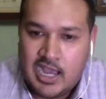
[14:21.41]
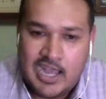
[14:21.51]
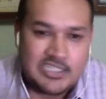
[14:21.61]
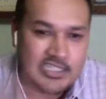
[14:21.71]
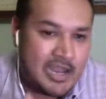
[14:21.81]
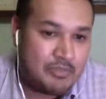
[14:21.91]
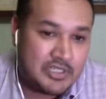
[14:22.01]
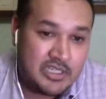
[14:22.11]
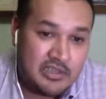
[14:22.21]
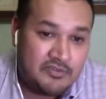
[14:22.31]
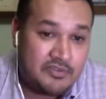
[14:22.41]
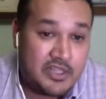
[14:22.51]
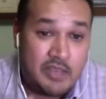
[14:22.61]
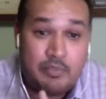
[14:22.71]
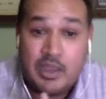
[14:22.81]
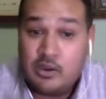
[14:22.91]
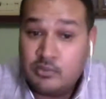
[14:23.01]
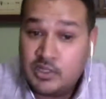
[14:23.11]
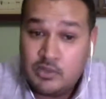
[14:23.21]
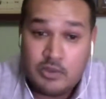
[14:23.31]
As an aperitif, they pair
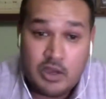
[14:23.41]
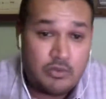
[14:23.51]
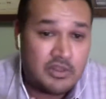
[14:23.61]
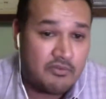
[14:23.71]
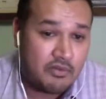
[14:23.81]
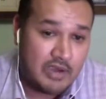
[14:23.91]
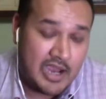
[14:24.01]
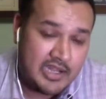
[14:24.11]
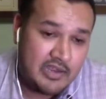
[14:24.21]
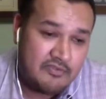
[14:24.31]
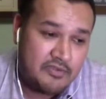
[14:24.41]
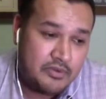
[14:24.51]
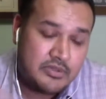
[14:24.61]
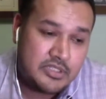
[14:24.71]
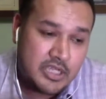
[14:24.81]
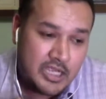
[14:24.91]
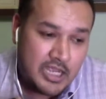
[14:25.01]
really well with a variety of foods.